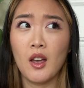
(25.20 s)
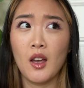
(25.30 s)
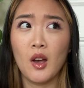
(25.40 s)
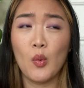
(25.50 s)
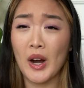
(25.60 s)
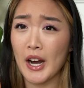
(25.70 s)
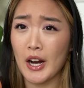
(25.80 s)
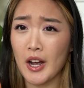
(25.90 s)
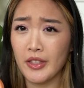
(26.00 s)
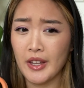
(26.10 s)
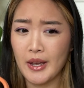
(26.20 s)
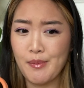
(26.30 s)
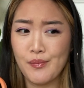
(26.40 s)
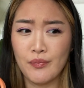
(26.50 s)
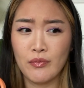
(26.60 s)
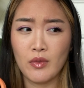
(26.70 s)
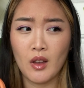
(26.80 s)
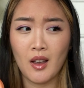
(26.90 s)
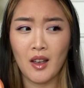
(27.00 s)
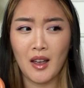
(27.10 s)
where I got them,
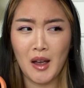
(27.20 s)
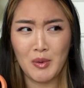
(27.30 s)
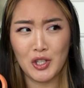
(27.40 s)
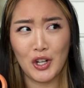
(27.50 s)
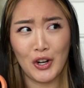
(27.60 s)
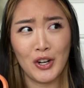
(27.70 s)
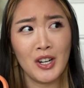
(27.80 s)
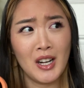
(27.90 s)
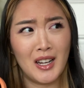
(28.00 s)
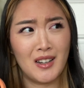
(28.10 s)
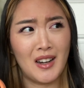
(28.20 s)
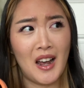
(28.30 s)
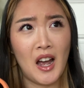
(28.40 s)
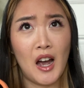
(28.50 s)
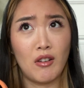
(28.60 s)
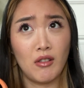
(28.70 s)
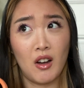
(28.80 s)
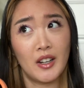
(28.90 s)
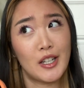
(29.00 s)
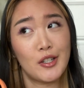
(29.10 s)
how much it hurt, and how
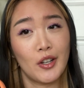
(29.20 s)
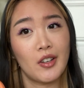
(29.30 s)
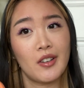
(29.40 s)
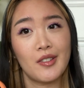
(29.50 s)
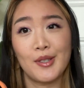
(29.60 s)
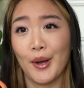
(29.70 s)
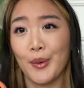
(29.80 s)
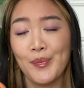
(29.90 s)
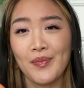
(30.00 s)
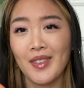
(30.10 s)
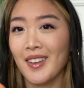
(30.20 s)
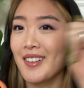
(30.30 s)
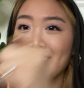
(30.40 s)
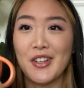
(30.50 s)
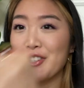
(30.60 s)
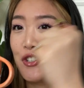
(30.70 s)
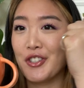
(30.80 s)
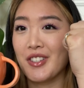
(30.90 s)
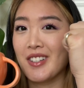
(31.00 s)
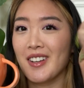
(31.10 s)
long it took. So let's
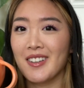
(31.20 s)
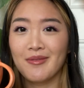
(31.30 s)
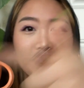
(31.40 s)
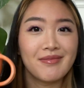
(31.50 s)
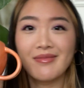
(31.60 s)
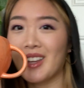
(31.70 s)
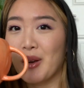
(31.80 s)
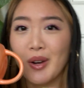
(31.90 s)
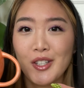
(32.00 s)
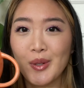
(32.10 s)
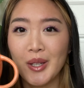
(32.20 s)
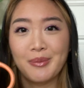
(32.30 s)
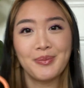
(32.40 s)
just get right to it.